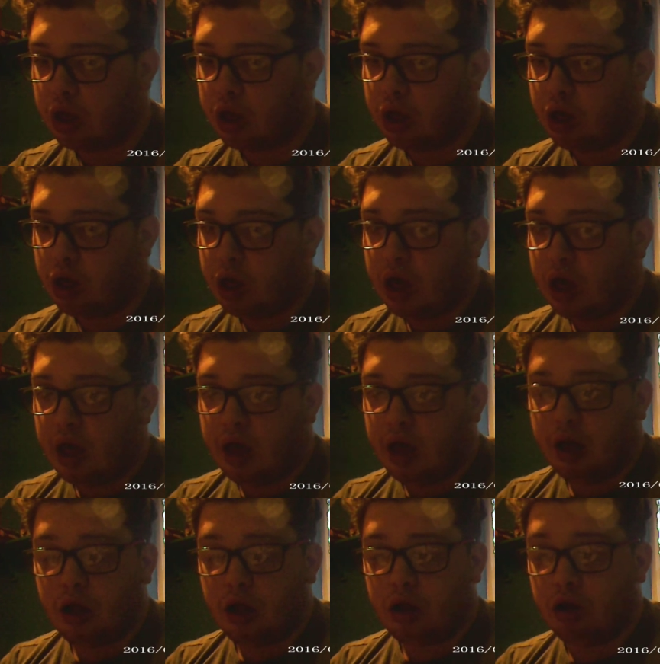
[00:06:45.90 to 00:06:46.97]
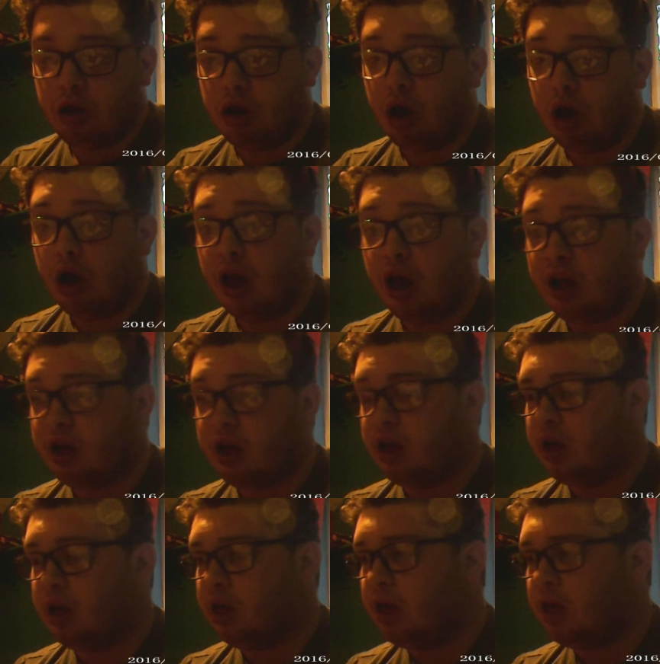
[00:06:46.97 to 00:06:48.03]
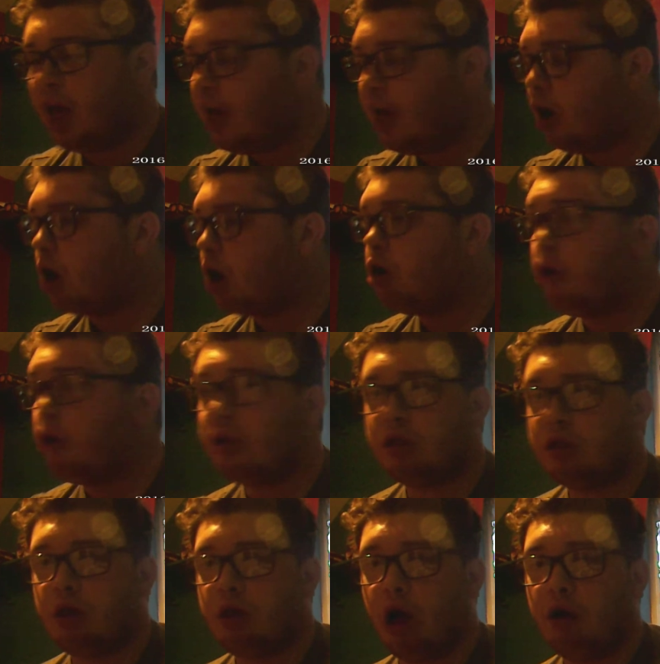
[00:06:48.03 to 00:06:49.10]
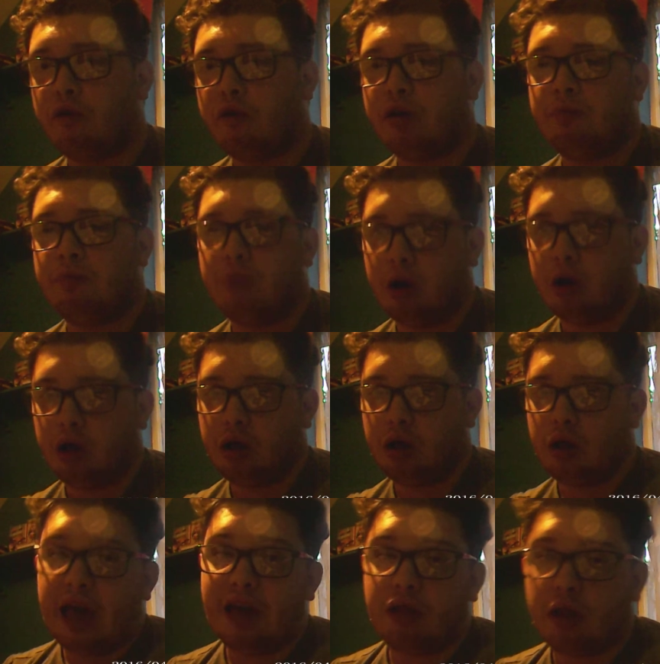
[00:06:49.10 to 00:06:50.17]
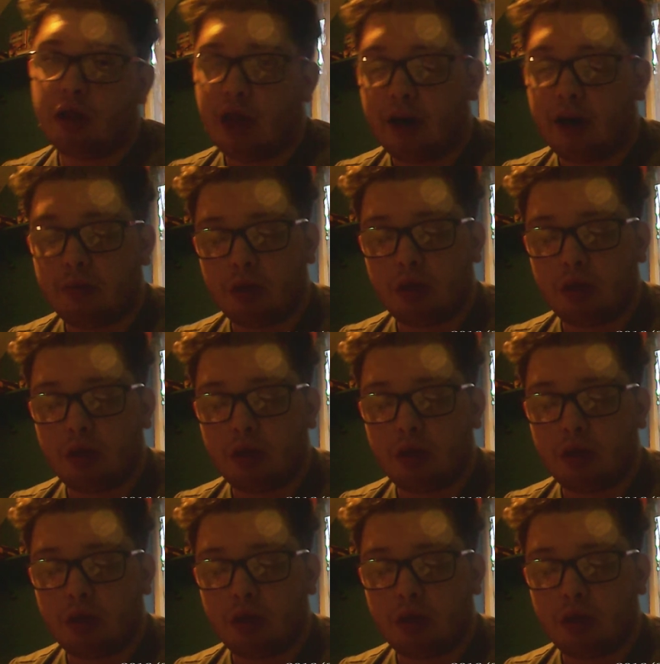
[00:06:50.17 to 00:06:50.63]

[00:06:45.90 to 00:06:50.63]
and it's just you know like it, it I know it's tiring,